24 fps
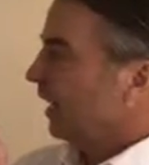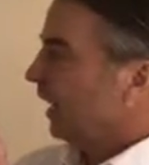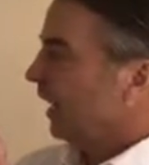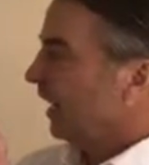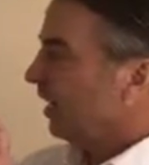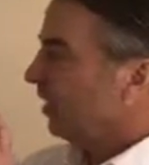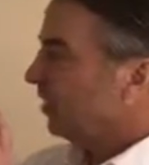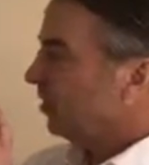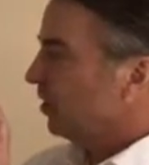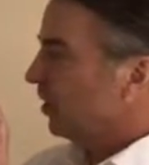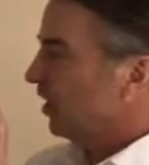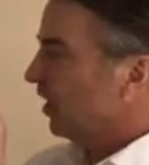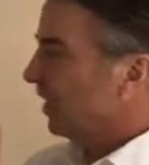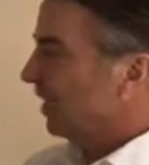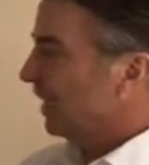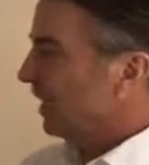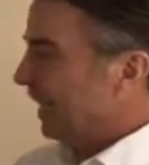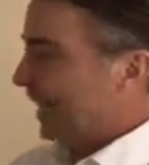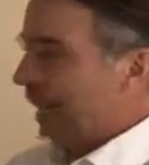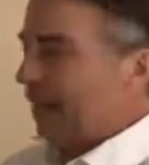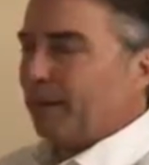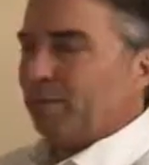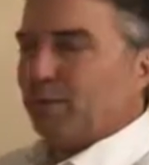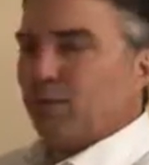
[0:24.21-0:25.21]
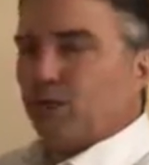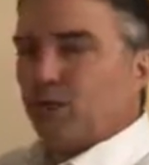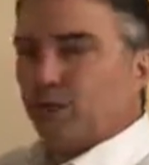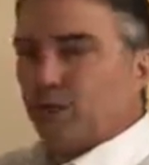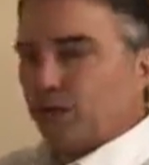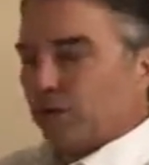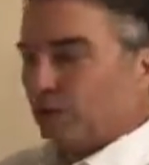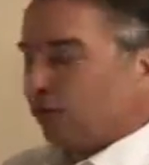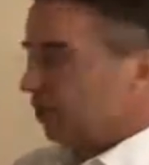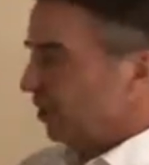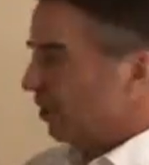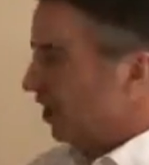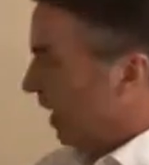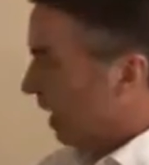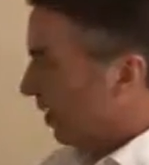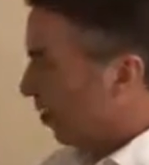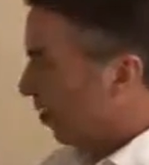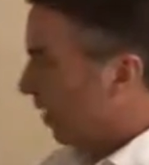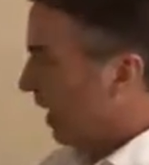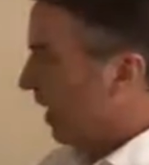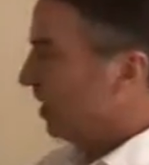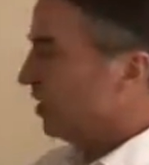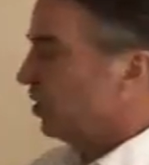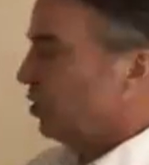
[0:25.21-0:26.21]
energy capture or
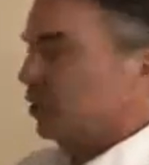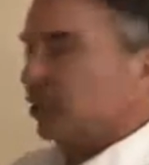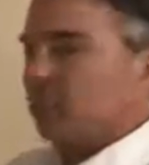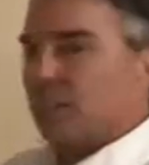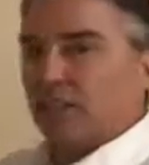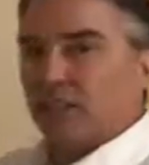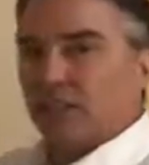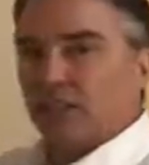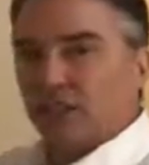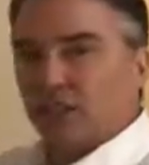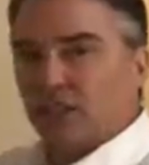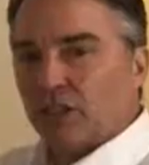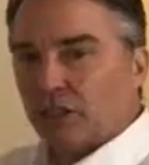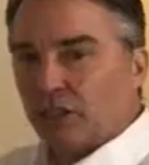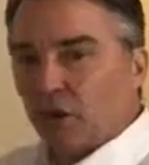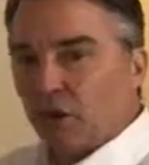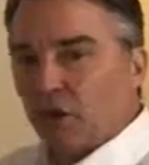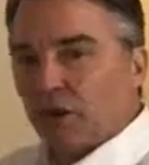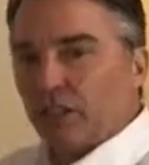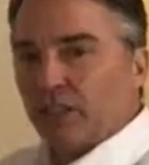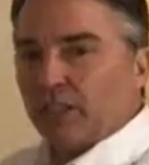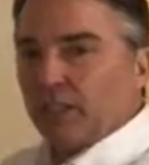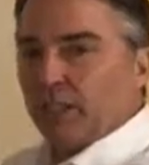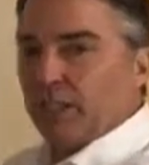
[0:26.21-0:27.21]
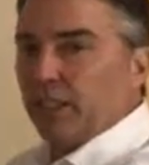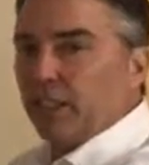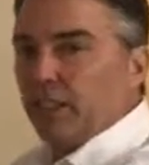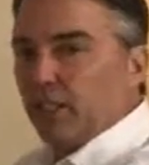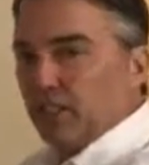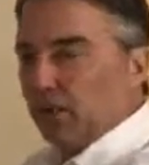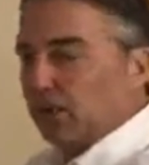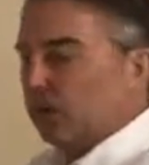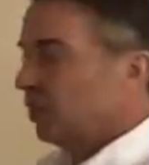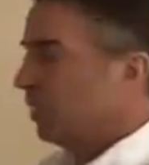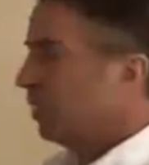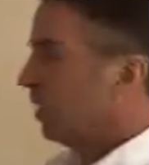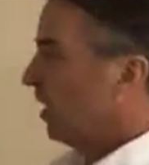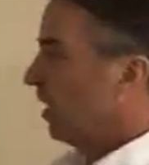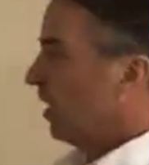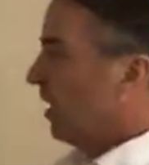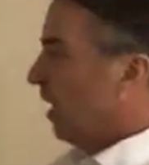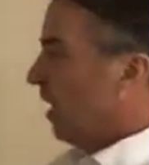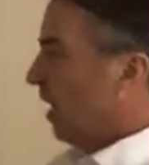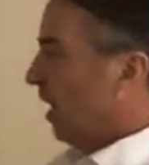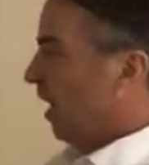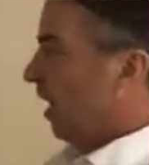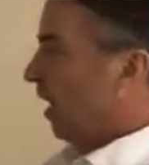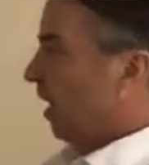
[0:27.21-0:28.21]
generation, storage, and use
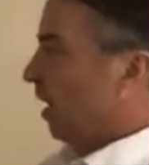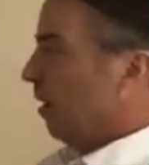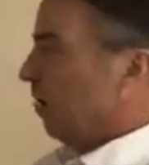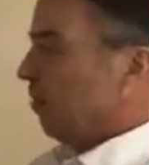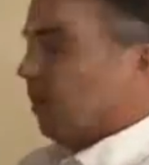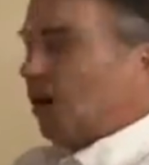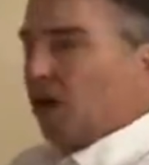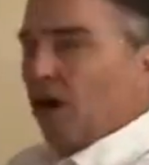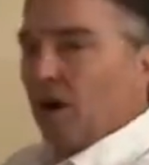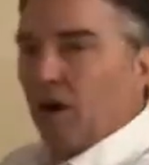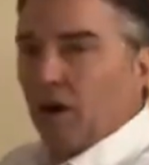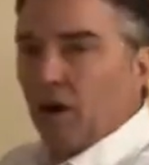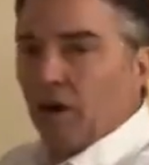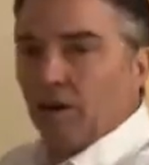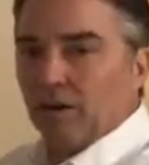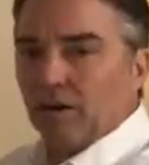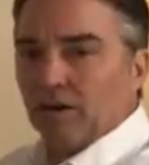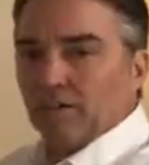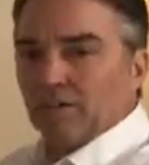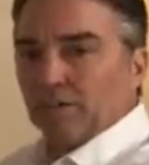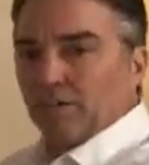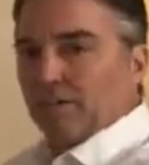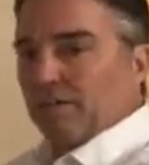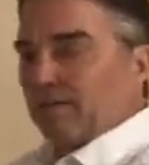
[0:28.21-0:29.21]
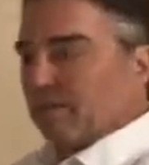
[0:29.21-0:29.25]
are